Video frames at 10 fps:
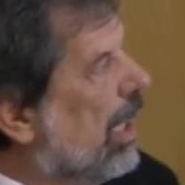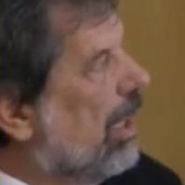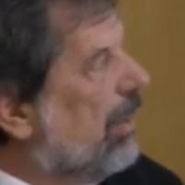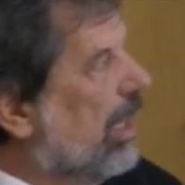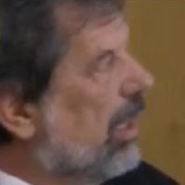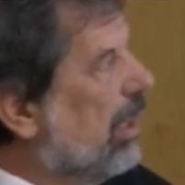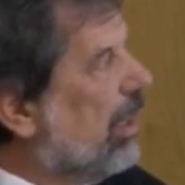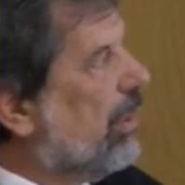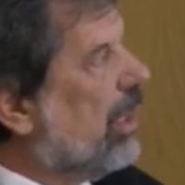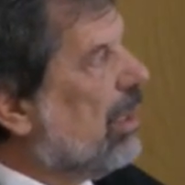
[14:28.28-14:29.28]

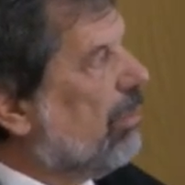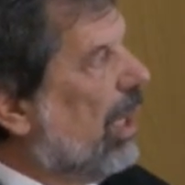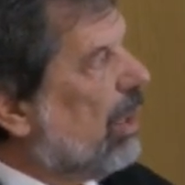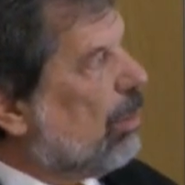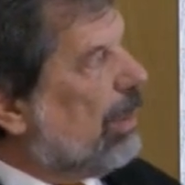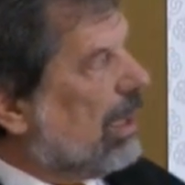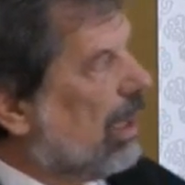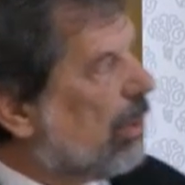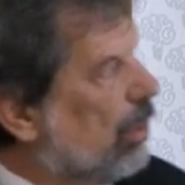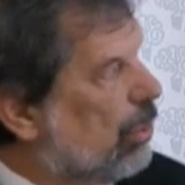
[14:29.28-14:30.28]
Then the environmental
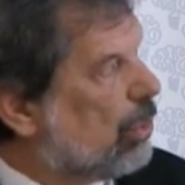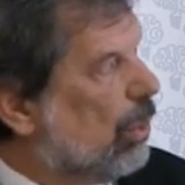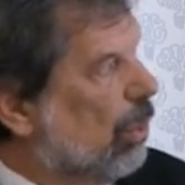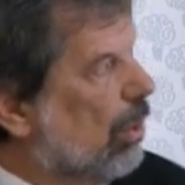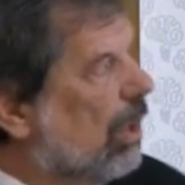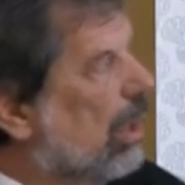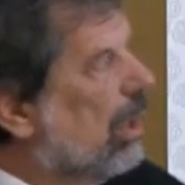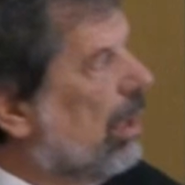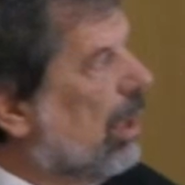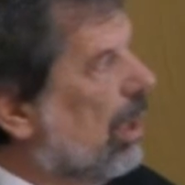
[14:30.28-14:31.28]
control.
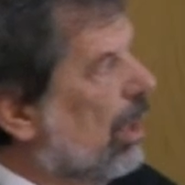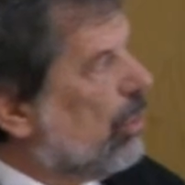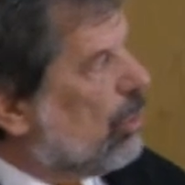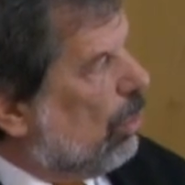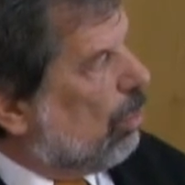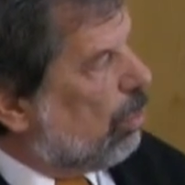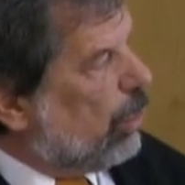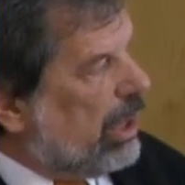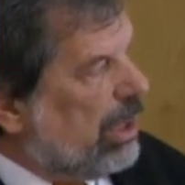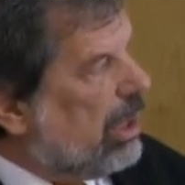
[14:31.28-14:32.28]
Huh? So
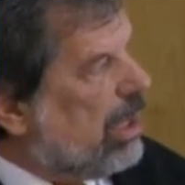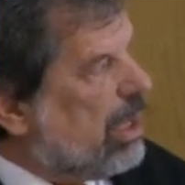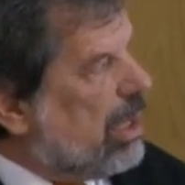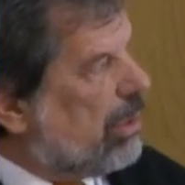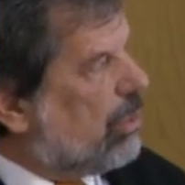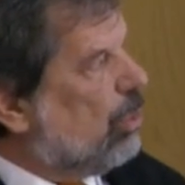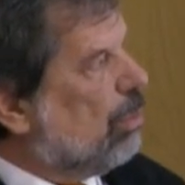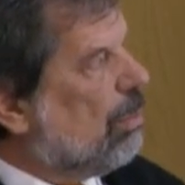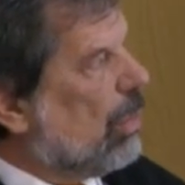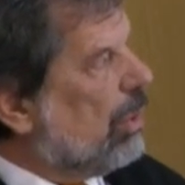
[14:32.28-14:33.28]
we need to
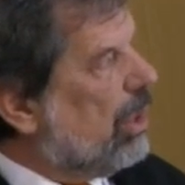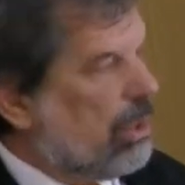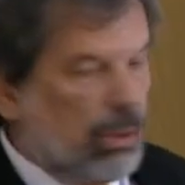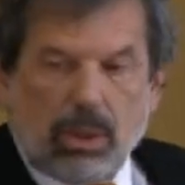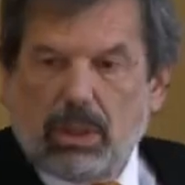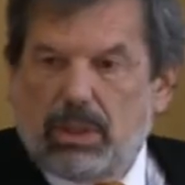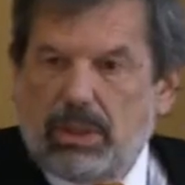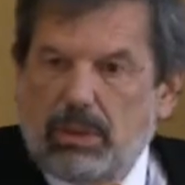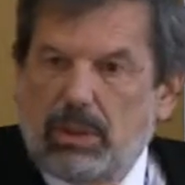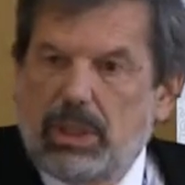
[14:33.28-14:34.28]
monitor
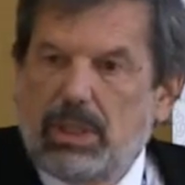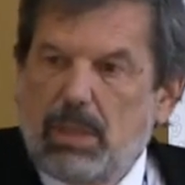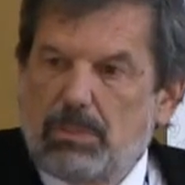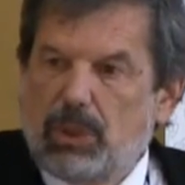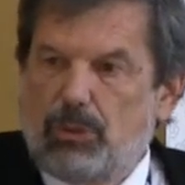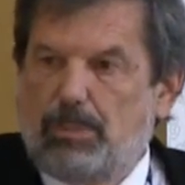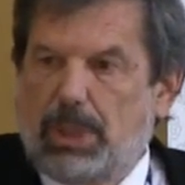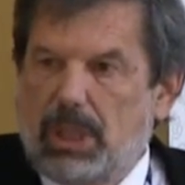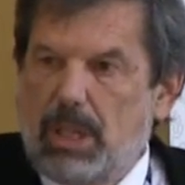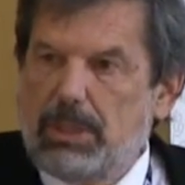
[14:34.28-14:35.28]
a number of
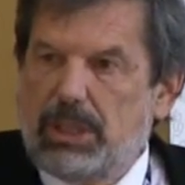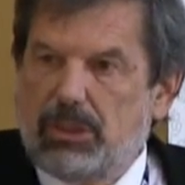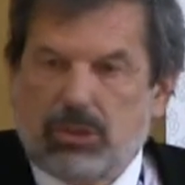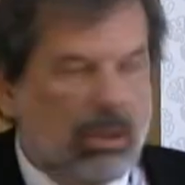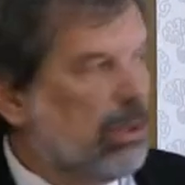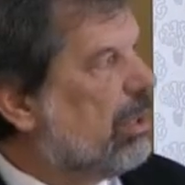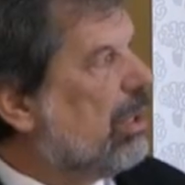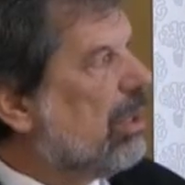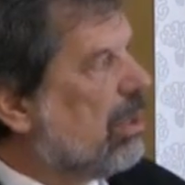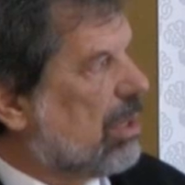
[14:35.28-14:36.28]
parameters
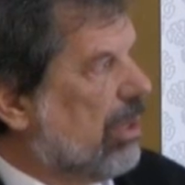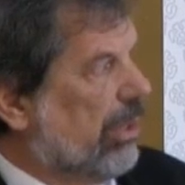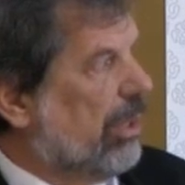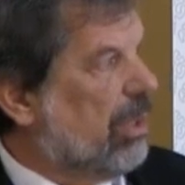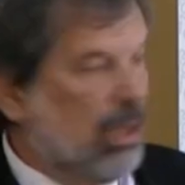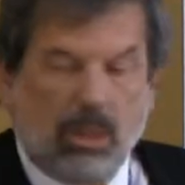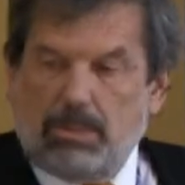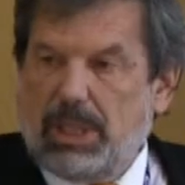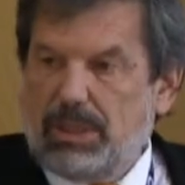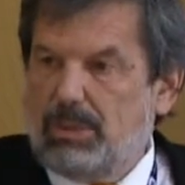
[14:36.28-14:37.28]
continuously,
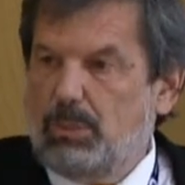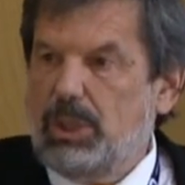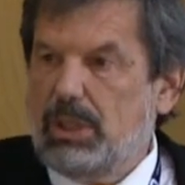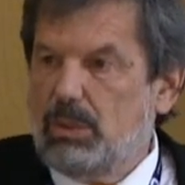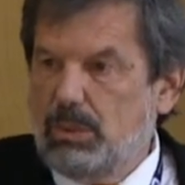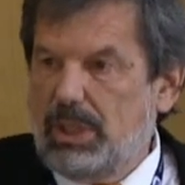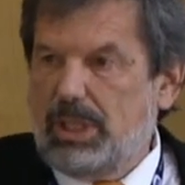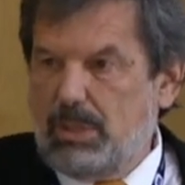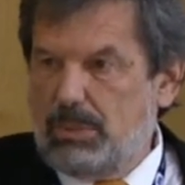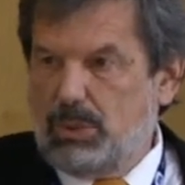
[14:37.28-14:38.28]
but we are only
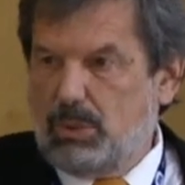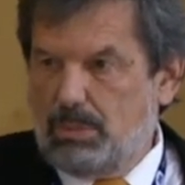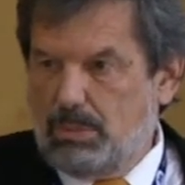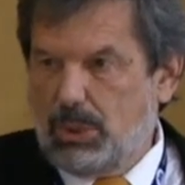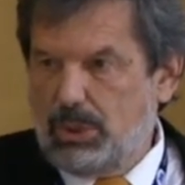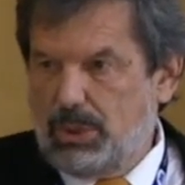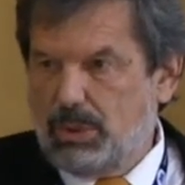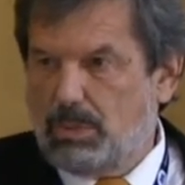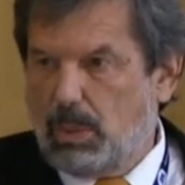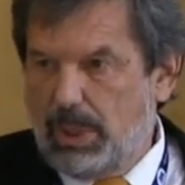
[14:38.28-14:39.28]
able to monitor
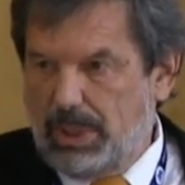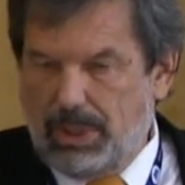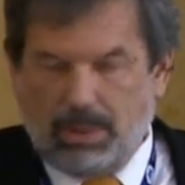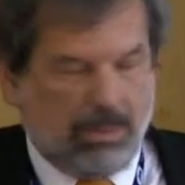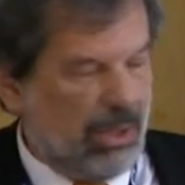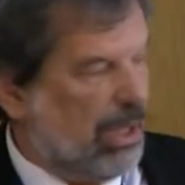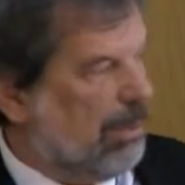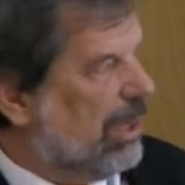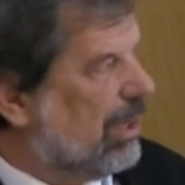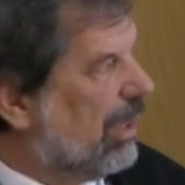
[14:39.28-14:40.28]
one
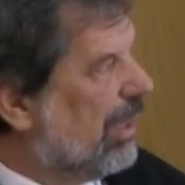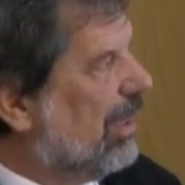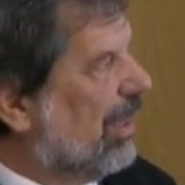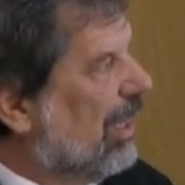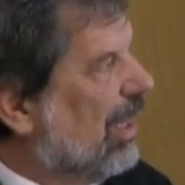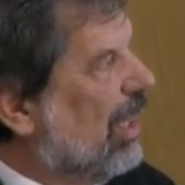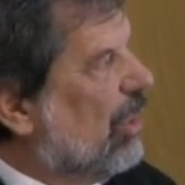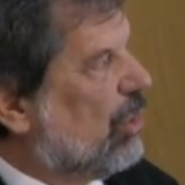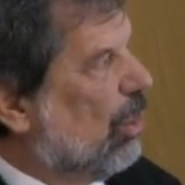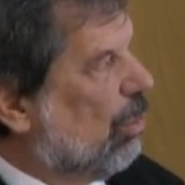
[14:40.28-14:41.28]
parameter. Huh?
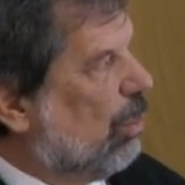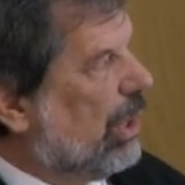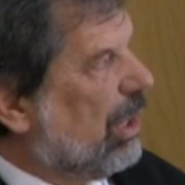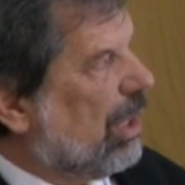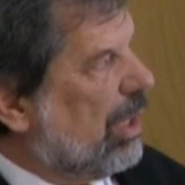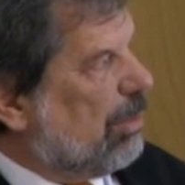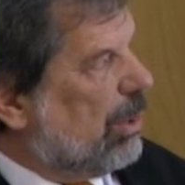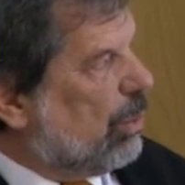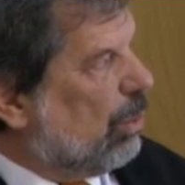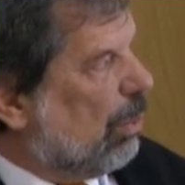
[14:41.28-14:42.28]
So we are able
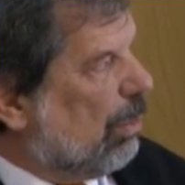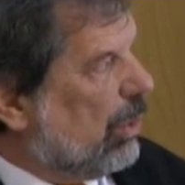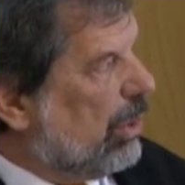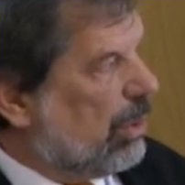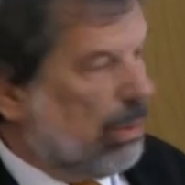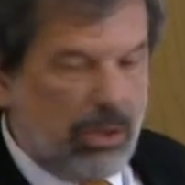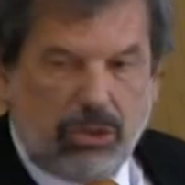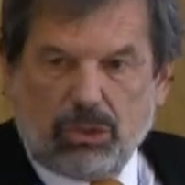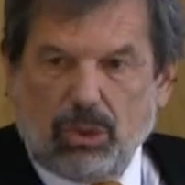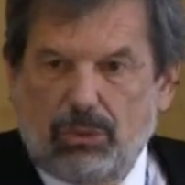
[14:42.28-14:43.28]
to monitor
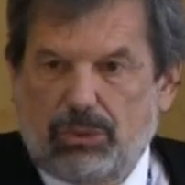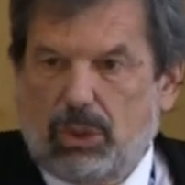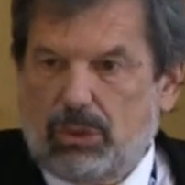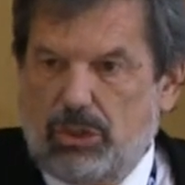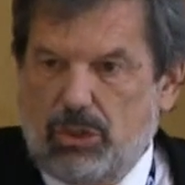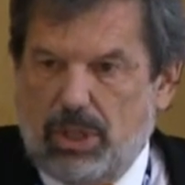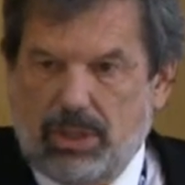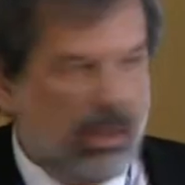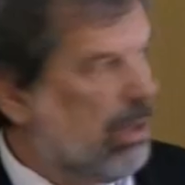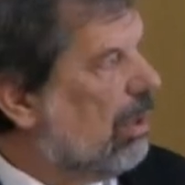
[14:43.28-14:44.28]
dissolved oxygen.
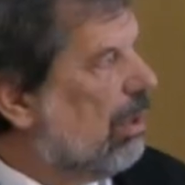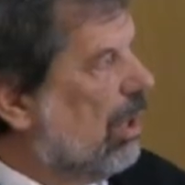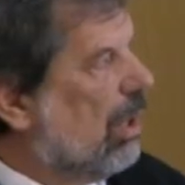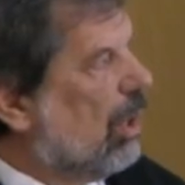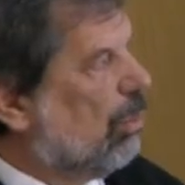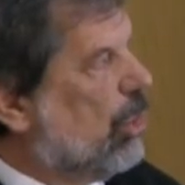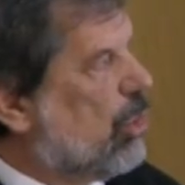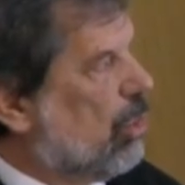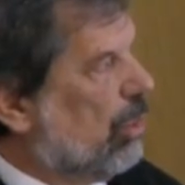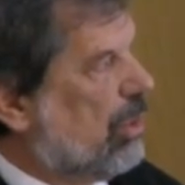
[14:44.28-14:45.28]
Huh? We
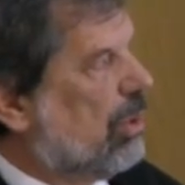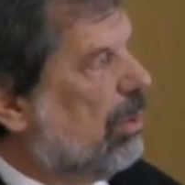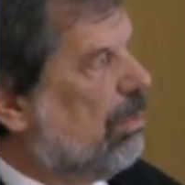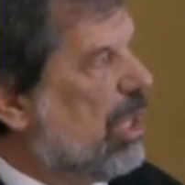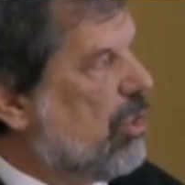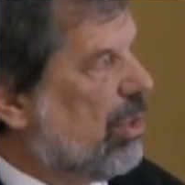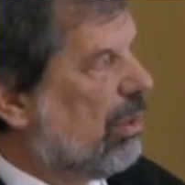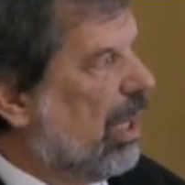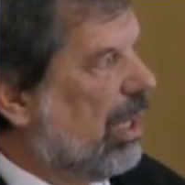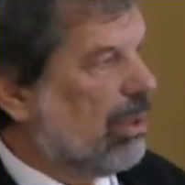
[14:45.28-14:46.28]
should
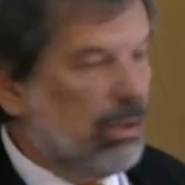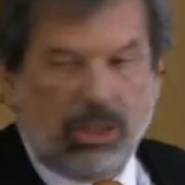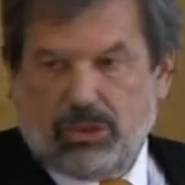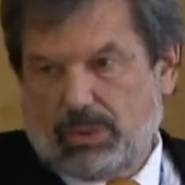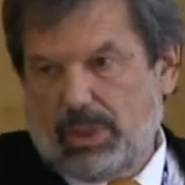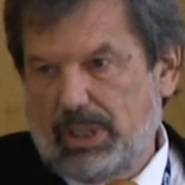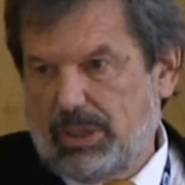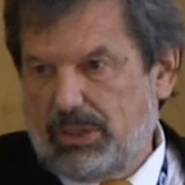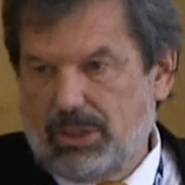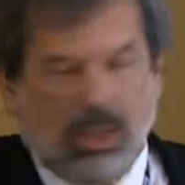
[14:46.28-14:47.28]
measure ionic
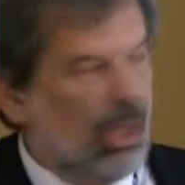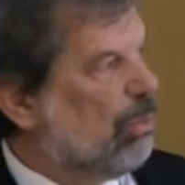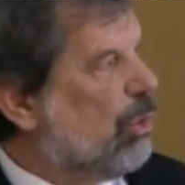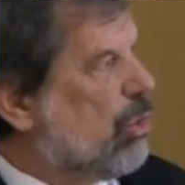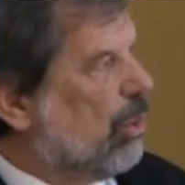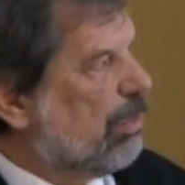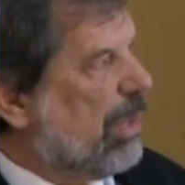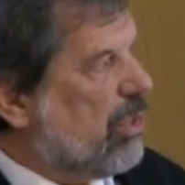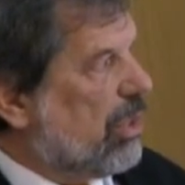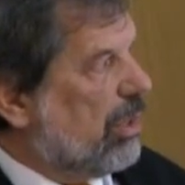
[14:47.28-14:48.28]
strengths. We should
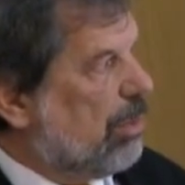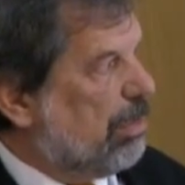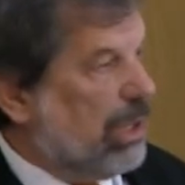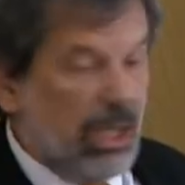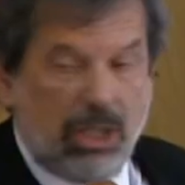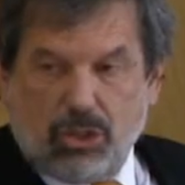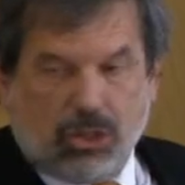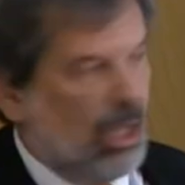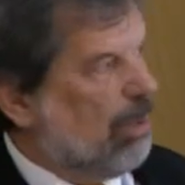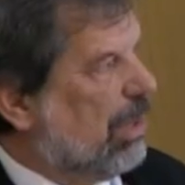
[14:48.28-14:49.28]
measure the pH,
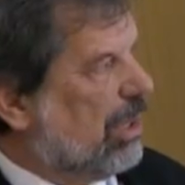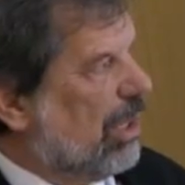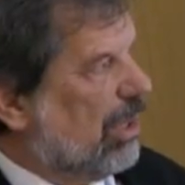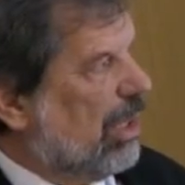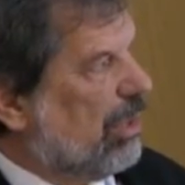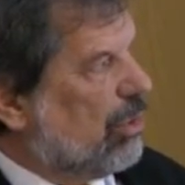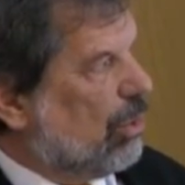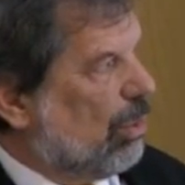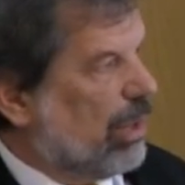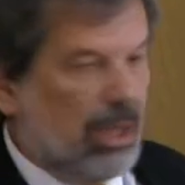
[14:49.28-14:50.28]
but that is
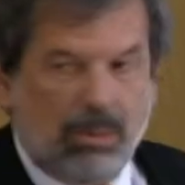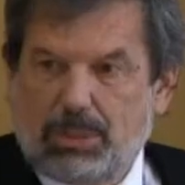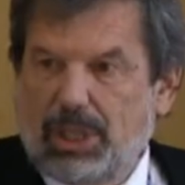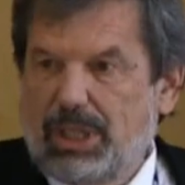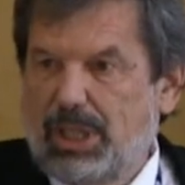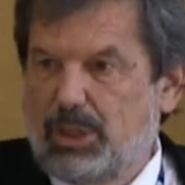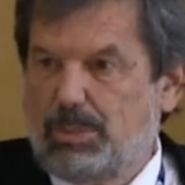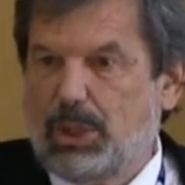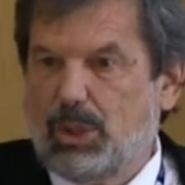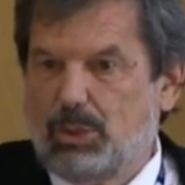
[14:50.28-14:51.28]
already in brackets
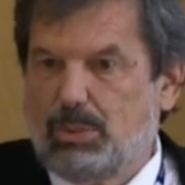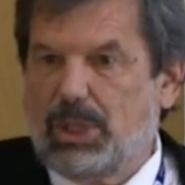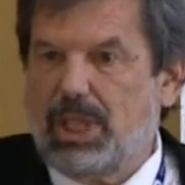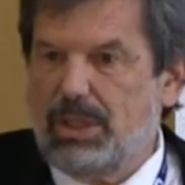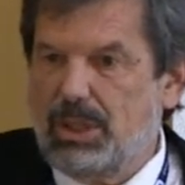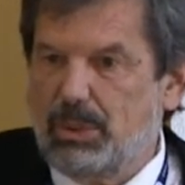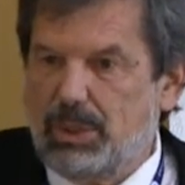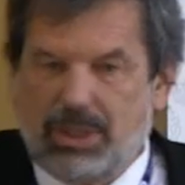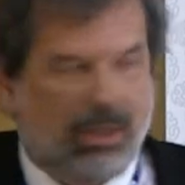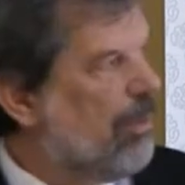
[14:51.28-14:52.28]
because we can do it.